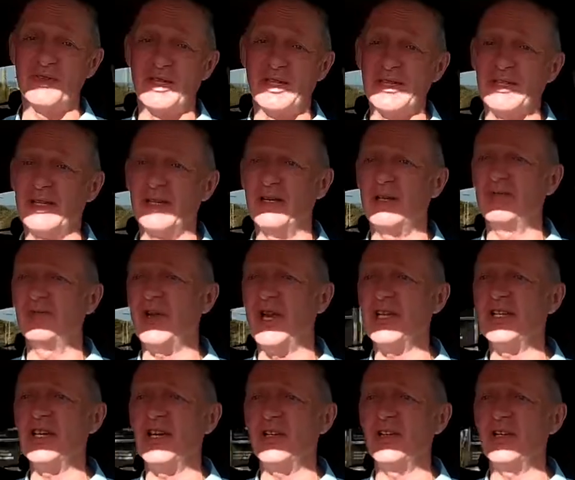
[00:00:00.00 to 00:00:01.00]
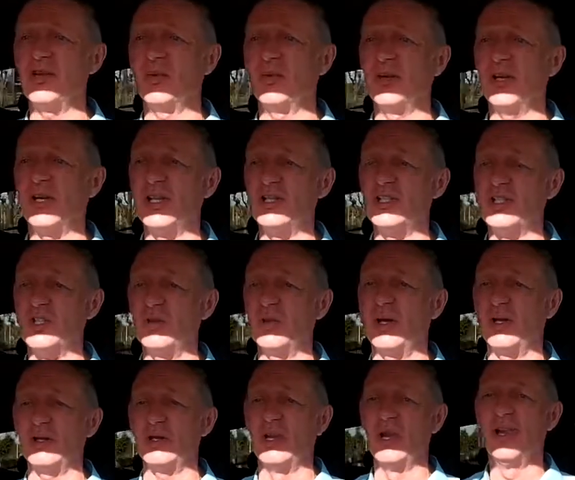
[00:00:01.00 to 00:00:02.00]
the radar not working too
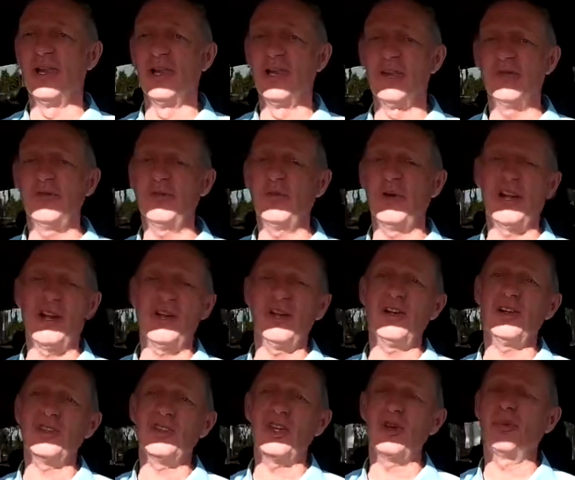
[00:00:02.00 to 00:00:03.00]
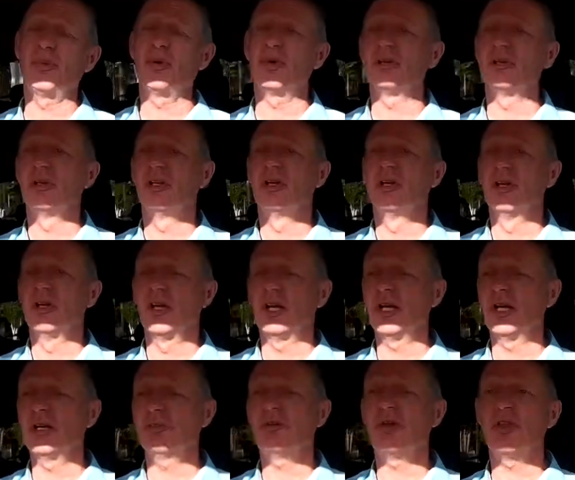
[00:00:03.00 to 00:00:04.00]
well, if I'm on a longer trip,
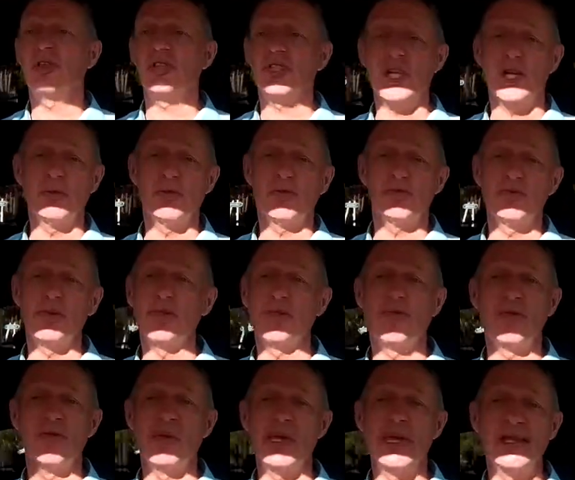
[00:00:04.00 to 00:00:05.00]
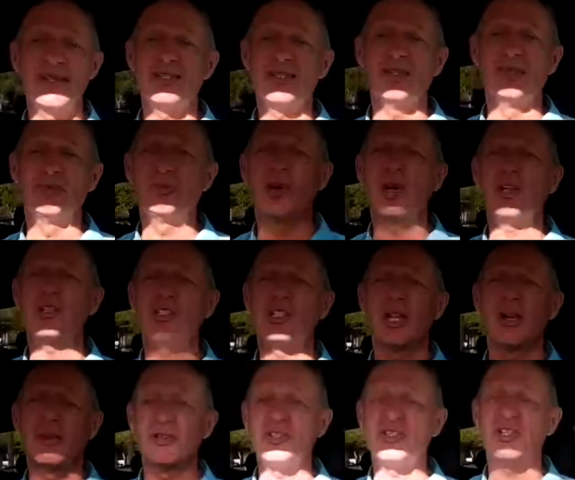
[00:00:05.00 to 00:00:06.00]
by the time I've driven from here to
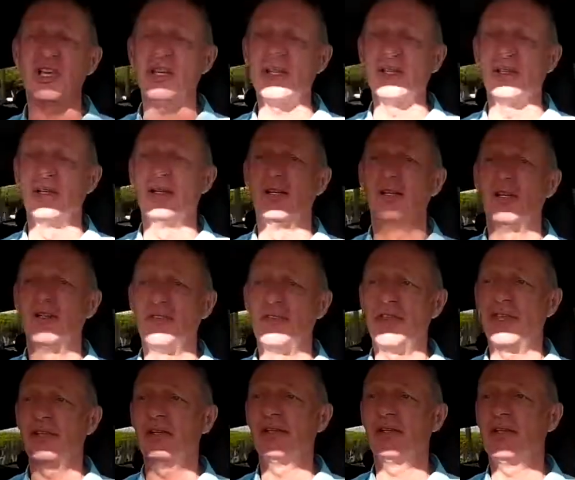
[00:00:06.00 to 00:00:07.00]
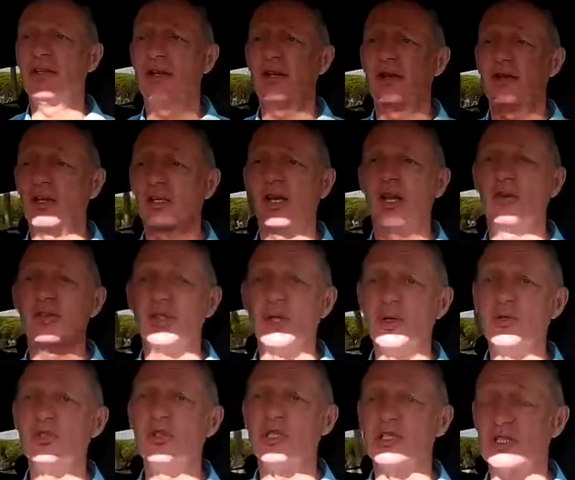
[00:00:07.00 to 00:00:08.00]
Barcelona, say, then I can't
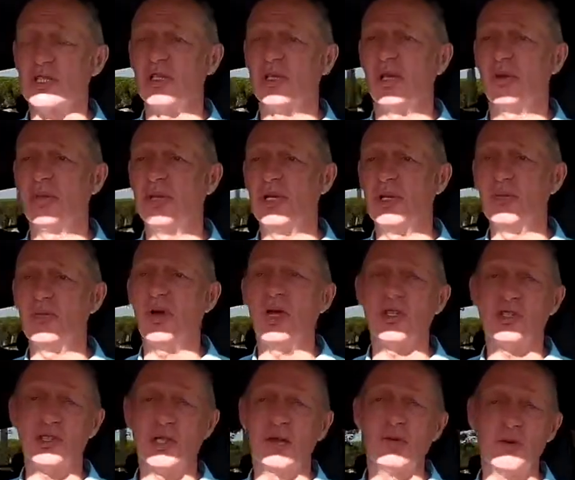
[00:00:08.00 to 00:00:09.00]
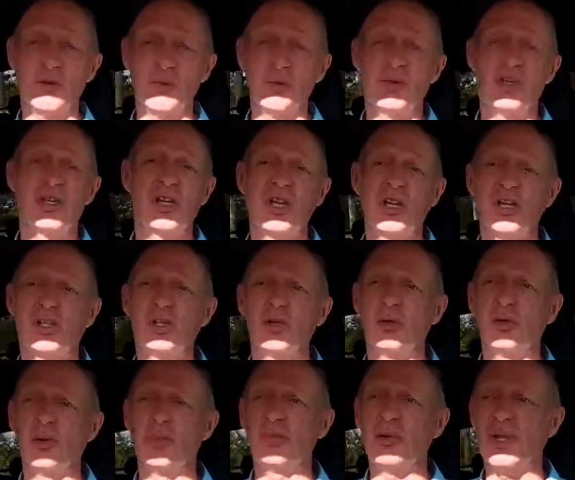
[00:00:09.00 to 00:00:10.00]
use it. I mean, in Barcelona it'd be kind of
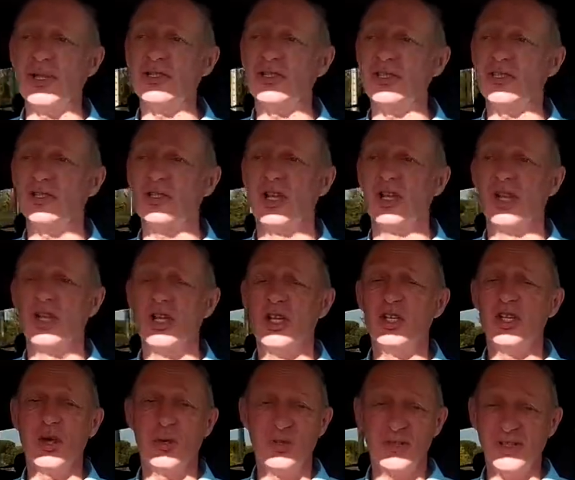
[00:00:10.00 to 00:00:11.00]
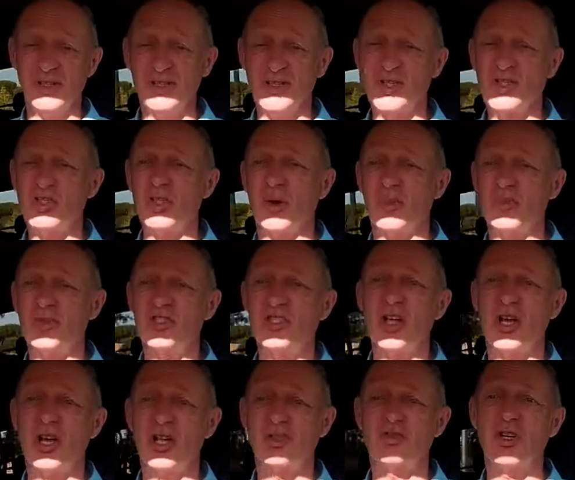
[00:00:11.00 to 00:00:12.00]
cool in places, you know, you got your stop and
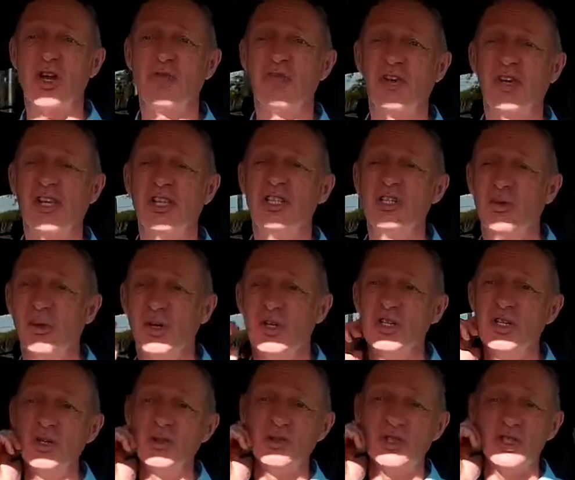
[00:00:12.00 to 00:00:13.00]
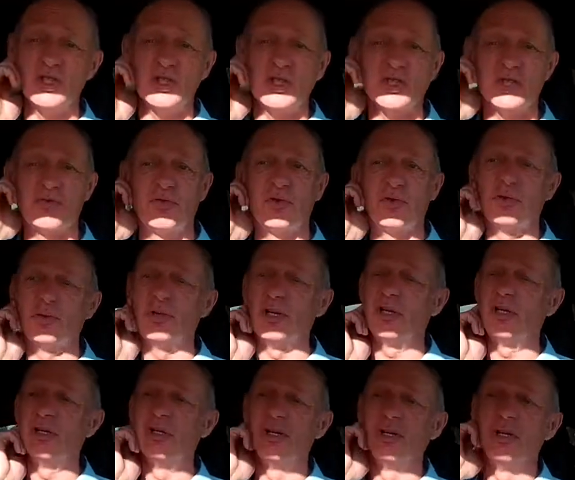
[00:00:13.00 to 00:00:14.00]
start traffic and you want to use it just
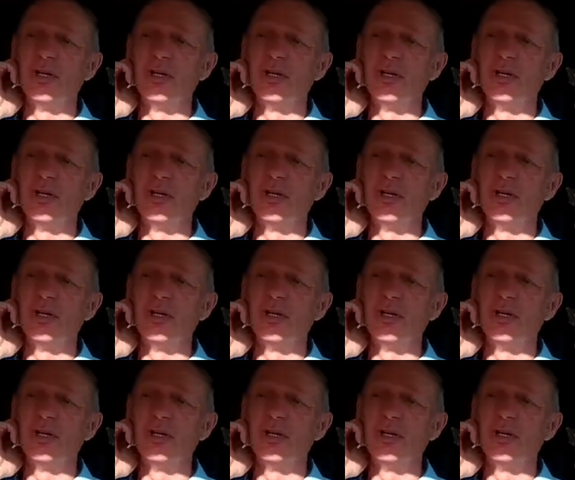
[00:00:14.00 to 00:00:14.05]
for